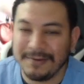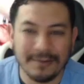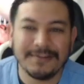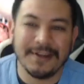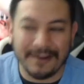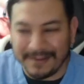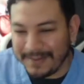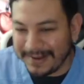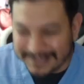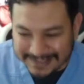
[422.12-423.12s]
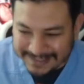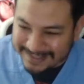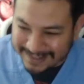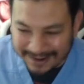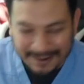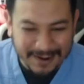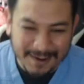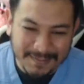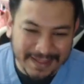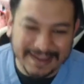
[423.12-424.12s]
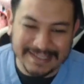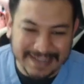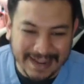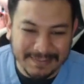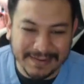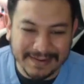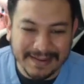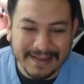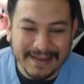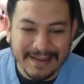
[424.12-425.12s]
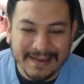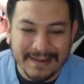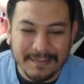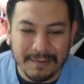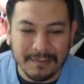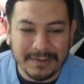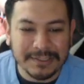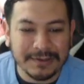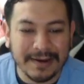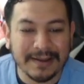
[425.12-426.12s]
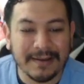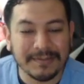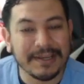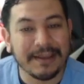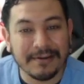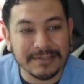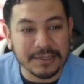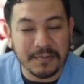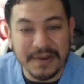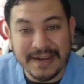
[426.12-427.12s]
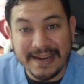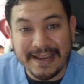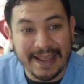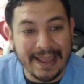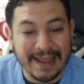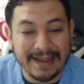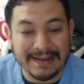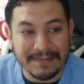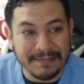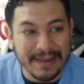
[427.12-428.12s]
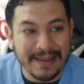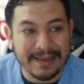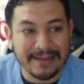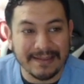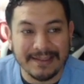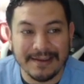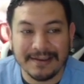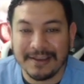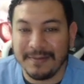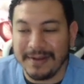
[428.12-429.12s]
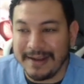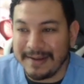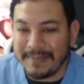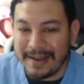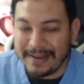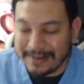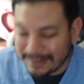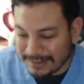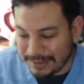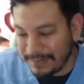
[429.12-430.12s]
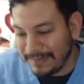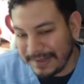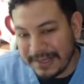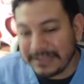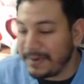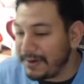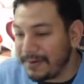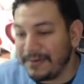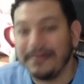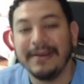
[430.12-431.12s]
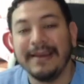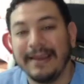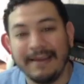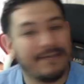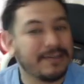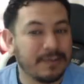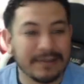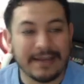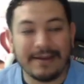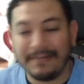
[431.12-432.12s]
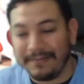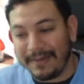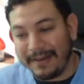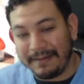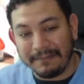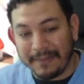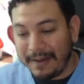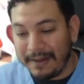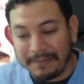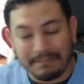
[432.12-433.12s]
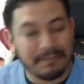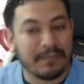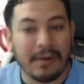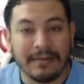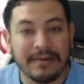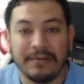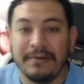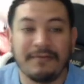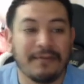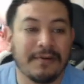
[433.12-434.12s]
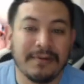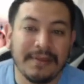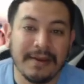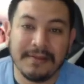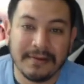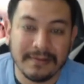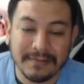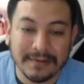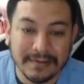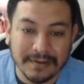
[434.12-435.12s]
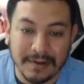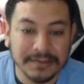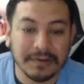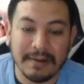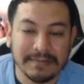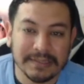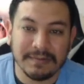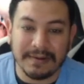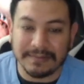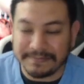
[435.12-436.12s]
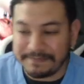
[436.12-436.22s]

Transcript: don't check all the boxes. I hope that doesn't happen. But we're just trying to come together as a community and make the community pack. So I think it's pretty cool. If this works out, I'll probably do it for the other console apps as well.